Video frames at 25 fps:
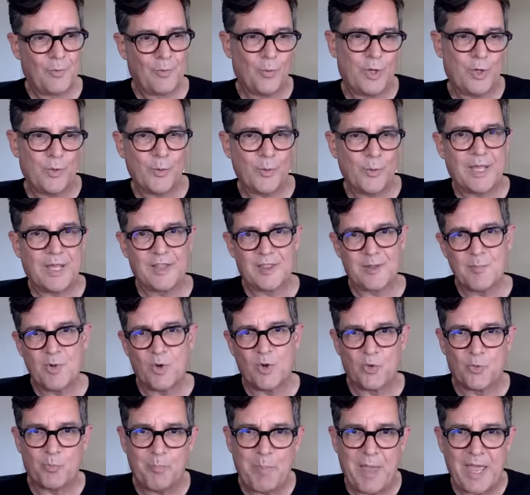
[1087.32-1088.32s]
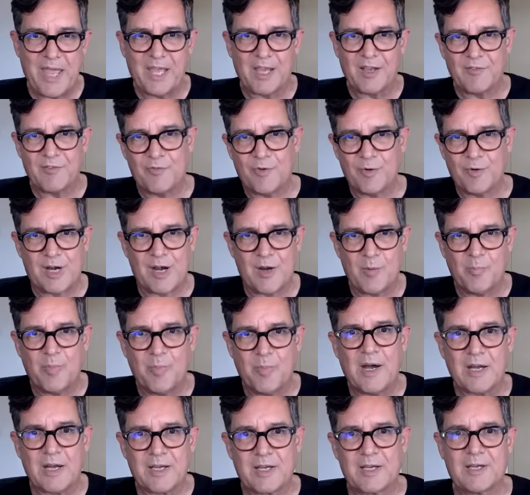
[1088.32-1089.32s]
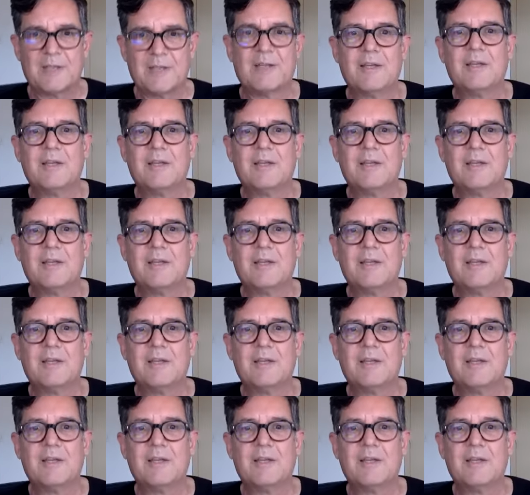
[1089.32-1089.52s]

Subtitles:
where do we get the most bang for our buck?